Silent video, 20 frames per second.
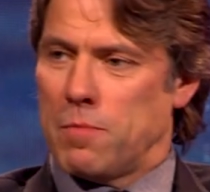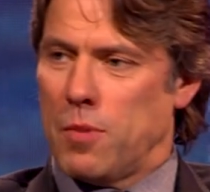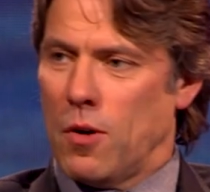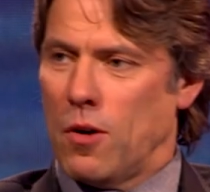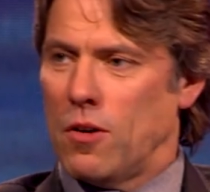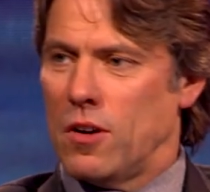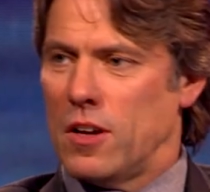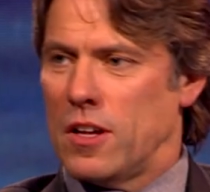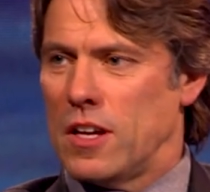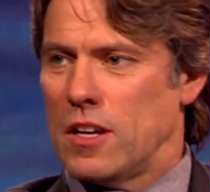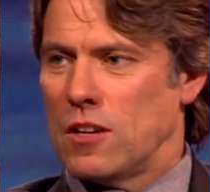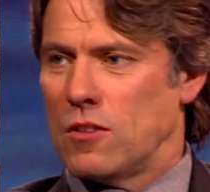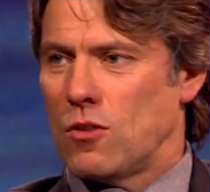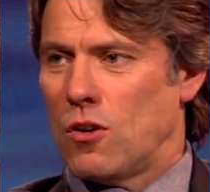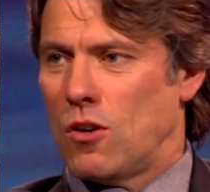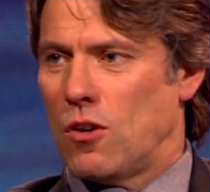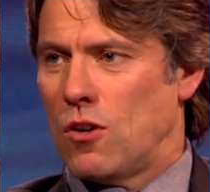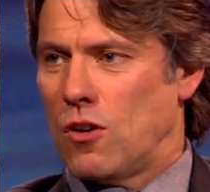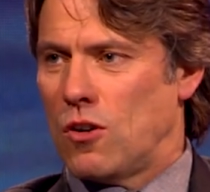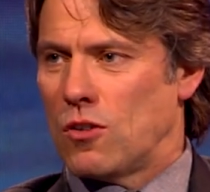bullied,
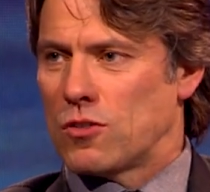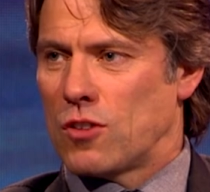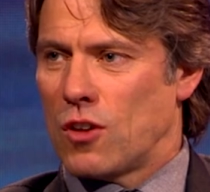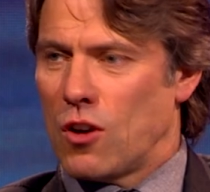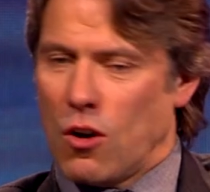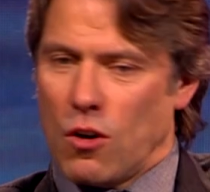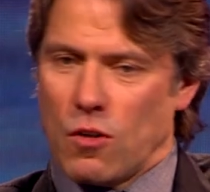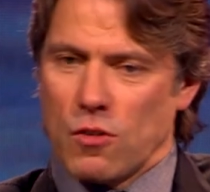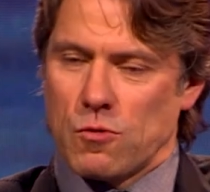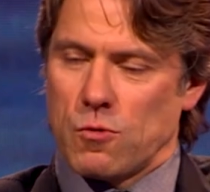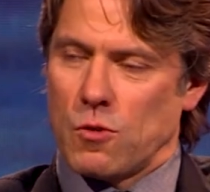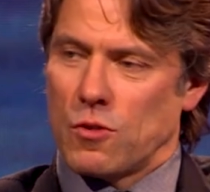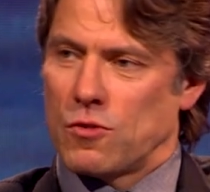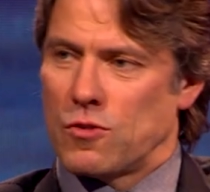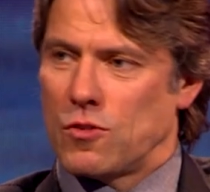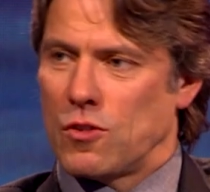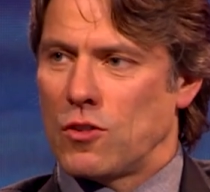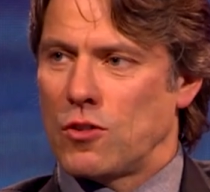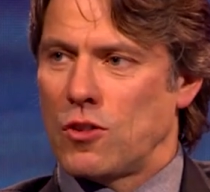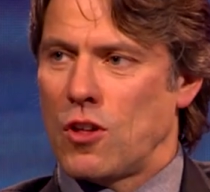or they always
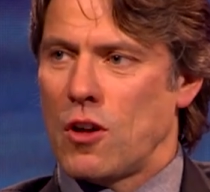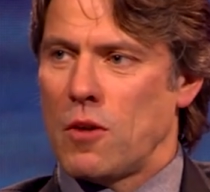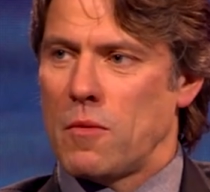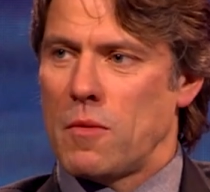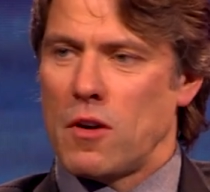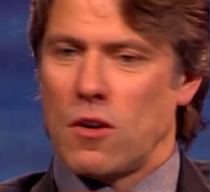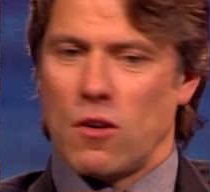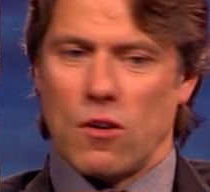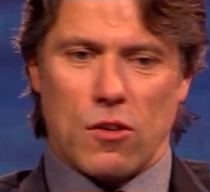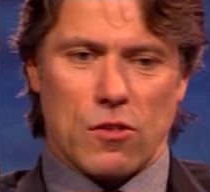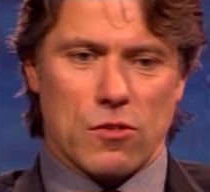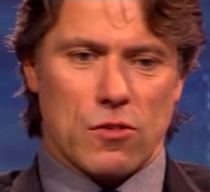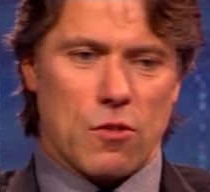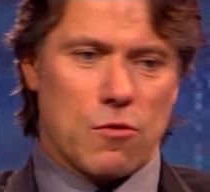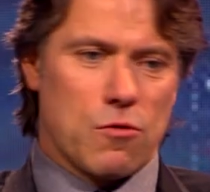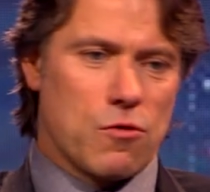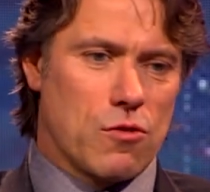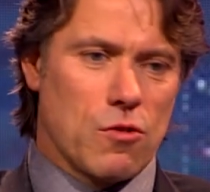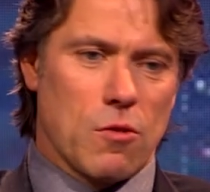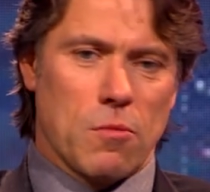wanted to do it, or do
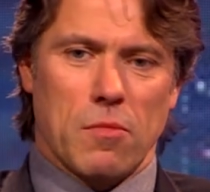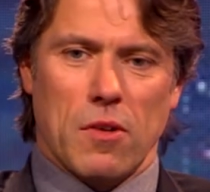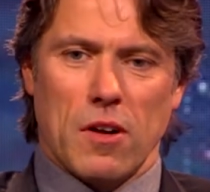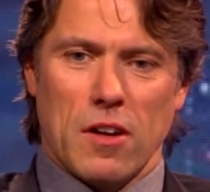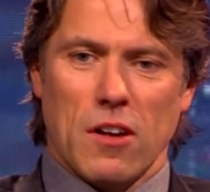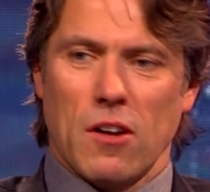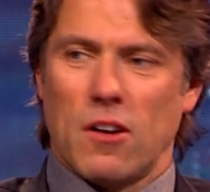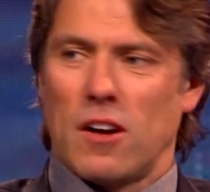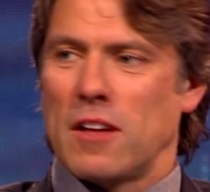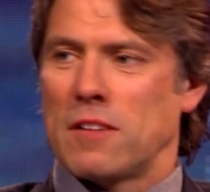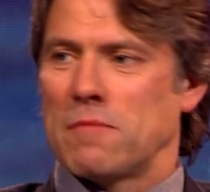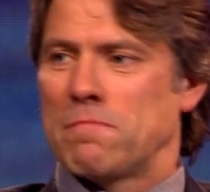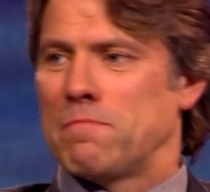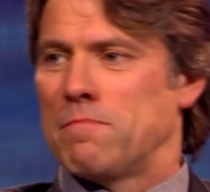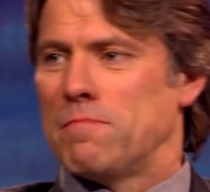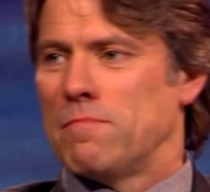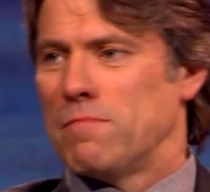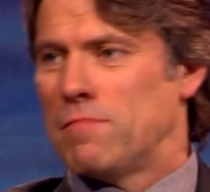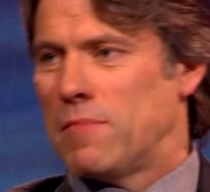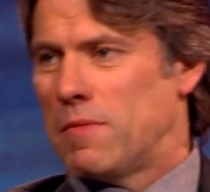somebody you know like
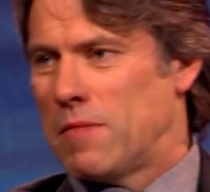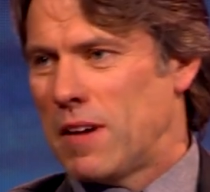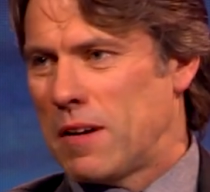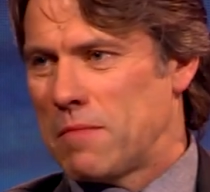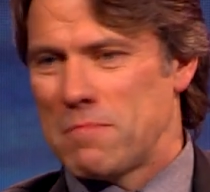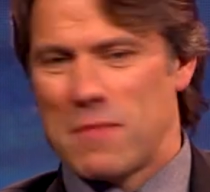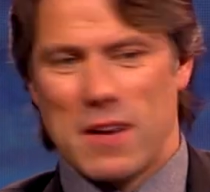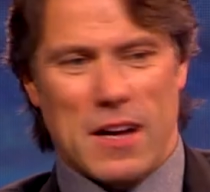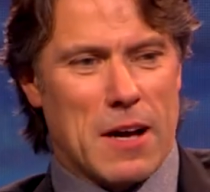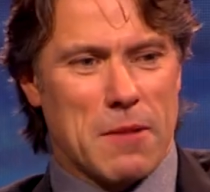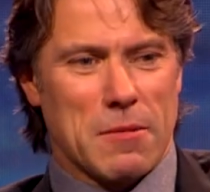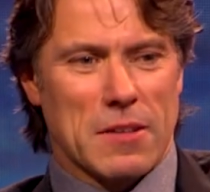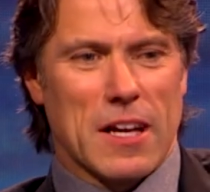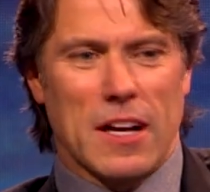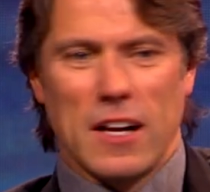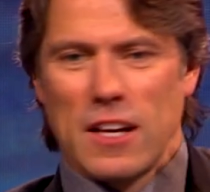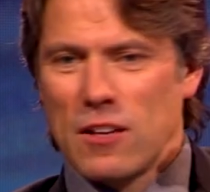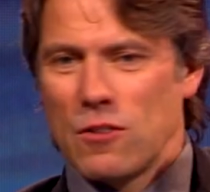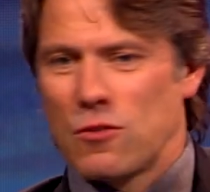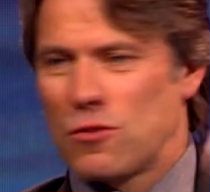Muhammad
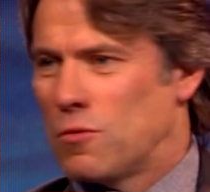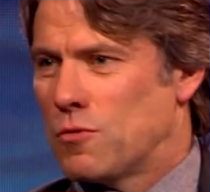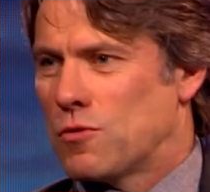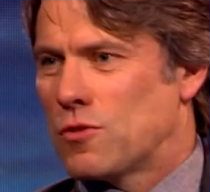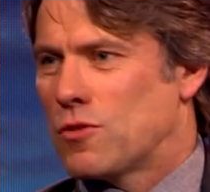Ali, someone